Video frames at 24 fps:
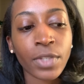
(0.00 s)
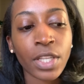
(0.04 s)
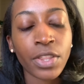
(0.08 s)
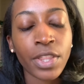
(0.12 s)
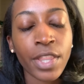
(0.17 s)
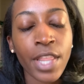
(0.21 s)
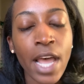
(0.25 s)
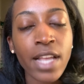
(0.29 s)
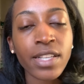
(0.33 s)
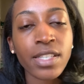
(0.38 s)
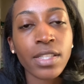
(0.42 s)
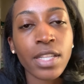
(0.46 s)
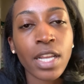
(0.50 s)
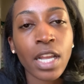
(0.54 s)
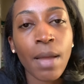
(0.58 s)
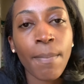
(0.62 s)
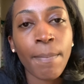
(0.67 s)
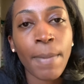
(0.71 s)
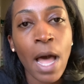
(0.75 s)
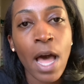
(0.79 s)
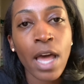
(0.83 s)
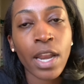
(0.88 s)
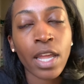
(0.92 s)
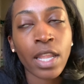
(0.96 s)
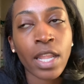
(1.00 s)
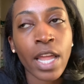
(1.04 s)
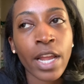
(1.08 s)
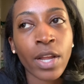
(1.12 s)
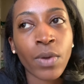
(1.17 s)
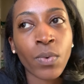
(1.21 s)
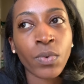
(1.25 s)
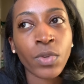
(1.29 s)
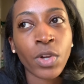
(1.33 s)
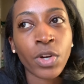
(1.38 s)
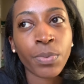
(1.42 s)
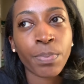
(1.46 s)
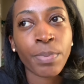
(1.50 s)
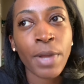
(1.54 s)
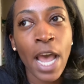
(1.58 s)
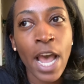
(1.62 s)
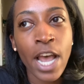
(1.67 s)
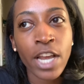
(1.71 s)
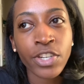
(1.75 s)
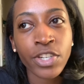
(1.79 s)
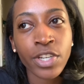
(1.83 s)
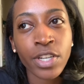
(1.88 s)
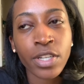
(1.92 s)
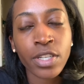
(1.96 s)
that's the thing about it. Like, your
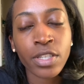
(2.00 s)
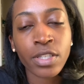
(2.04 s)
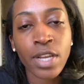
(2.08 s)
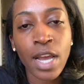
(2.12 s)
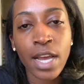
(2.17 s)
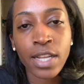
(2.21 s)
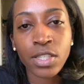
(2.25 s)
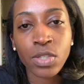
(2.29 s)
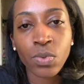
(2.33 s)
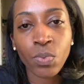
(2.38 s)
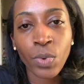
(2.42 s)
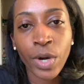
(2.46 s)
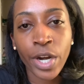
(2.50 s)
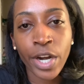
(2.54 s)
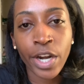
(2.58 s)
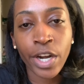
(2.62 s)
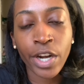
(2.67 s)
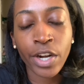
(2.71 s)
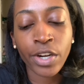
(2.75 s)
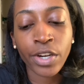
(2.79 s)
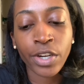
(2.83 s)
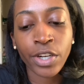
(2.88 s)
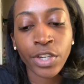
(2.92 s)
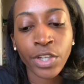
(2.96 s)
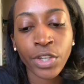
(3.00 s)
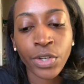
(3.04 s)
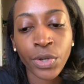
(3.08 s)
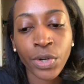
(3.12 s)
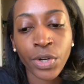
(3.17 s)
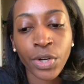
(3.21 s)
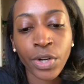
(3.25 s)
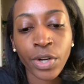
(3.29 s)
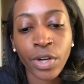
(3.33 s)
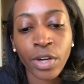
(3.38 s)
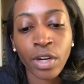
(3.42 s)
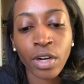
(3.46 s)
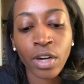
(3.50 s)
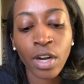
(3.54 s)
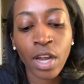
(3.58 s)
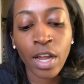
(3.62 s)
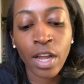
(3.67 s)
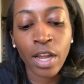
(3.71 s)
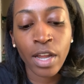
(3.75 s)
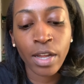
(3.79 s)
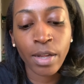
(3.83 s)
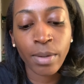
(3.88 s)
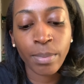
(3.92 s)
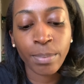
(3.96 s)
passions, that's where your
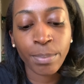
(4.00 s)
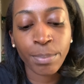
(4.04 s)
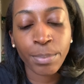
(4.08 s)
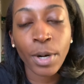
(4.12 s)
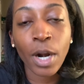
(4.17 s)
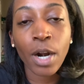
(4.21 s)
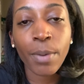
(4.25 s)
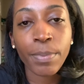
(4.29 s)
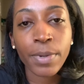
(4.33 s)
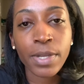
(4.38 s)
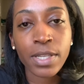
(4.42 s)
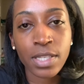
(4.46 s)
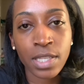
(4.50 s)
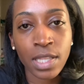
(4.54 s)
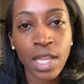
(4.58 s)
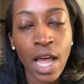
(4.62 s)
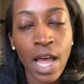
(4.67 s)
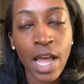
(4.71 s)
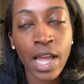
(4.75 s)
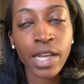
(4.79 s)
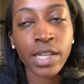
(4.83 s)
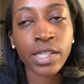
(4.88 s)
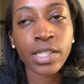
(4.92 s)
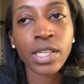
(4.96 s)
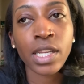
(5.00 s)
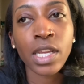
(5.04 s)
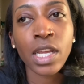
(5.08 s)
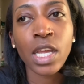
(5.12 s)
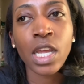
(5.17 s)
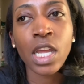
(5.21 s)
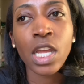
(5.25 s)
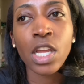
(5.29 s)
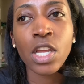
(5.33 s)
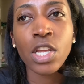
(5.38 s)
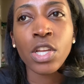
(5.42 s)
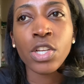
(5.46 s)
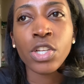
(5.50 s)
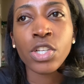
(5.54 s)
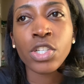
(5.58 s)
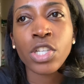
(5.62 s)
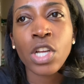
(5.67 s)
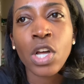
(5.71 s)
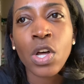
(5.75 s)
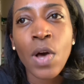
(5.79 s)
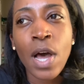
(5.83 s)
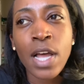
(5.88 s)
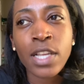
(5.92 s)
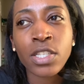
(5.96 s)
purpose lies.
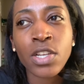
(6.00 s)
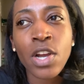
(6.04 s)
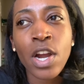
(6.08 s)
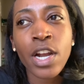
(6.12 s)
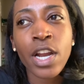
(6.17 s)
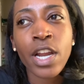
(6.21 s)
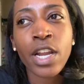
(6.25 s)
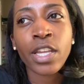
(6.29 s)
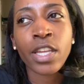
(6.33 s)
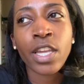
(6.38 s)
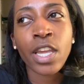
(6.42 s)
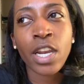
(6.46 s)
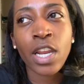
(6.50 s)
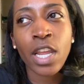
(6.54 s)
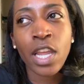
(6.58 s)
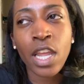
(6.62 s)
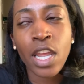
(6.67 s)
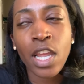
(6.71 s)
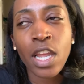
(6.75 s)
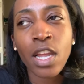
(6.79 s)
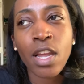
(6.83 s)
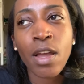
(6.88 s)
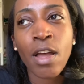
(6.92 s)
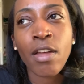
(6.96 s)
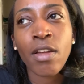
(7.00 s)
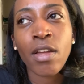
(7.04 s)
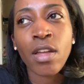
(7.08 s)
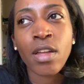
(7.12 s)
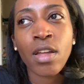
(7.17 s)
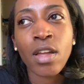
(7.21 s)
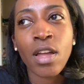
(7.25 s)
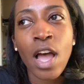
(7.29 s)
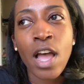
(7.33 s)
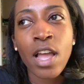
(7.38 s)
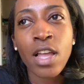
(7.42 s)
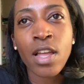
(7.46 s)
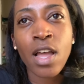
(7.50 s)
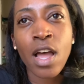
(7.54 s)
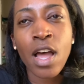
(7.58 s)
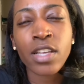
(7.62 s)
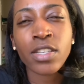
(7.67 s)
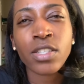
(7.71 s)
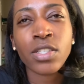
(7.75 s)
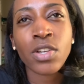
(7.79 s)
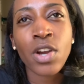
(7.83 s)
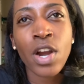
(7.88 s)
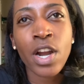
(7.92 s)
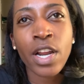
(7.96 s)
So I started getting, I
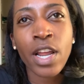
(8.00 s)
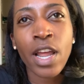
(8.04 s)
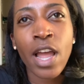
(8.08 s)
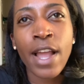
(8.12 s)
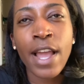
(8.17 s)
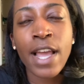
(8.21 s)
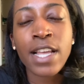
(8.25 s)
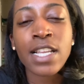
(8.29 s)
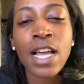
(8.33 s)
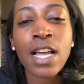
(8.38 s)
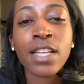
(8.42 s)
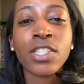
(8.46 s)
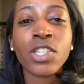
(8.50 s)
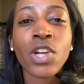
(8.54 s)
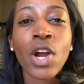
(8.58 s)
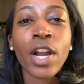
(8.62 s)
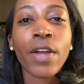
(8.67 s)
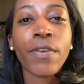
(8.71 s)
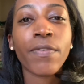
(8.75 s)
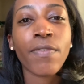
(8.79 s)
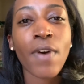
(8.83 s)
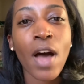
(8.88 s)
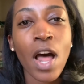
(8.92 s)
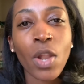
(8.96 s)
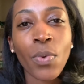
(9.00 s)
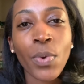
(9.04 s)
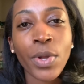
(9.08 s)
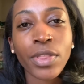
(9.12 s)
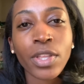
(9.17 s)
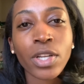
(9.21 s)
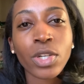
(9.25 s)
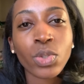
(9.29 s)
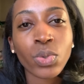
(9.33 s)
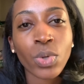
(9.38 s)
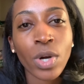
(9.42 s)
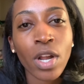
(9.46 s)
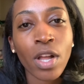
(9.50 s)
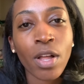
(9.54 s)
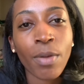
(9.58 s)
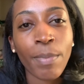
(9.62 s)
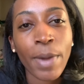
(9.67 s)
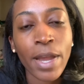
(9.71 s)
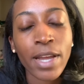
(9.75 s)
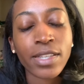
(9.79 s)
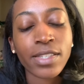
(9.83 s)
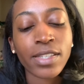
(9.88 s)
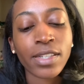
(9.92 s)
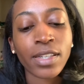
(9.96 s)
started following the trail,
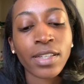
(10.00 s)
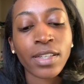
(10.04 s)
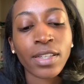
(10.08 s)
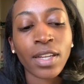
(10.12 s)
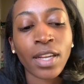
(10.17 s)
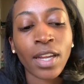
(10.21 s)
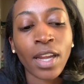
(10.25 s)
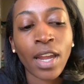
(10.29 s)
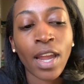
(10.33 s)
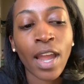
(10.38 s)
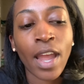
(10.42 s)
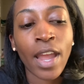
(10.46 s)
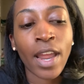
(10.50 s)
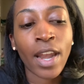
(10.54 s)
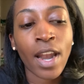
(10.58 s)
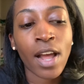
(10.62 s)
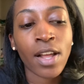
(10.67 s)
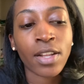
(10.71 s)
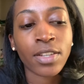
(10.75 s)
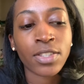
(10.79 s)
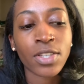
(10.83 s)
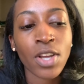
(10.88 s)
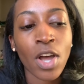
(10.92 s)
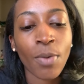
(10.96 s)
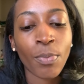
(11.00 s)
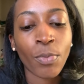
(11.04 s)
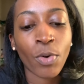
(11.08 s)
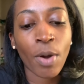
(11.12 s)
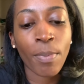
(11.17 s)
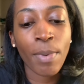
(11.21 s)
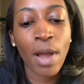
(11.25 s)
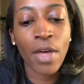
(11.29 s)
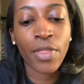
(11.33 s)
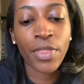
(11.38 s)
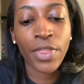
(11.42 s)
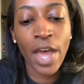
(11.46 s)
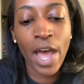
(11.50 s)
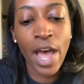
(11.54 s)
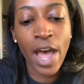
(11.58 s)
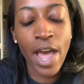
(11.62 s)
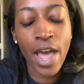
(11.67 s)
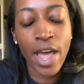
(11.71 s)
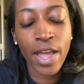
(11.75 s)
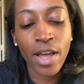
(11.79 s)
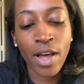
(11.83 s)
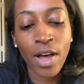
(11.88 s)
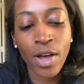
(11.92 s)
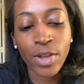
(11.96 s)
basically. And I'll talk more about that
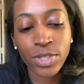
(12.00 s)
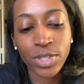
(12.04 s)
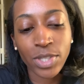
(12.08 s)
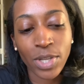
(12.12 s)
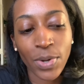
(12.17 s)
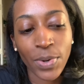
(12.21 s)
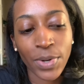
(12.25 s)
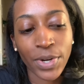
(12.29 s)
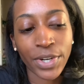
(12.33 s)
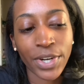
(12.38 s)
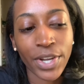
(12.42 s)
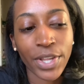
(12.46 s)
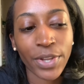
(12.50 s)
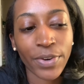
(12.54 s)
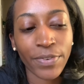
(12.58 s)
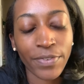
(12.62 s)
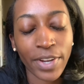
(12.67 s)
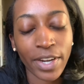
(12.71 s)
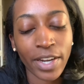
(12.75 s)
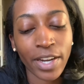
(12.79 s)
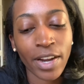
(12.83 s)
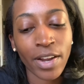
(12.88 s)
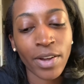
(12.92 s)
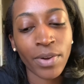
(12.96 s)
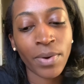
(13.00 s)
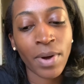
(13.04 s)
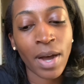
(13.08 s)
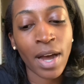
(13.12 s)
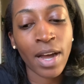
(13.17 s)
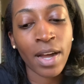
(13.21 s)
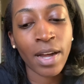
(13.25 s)
also in another video.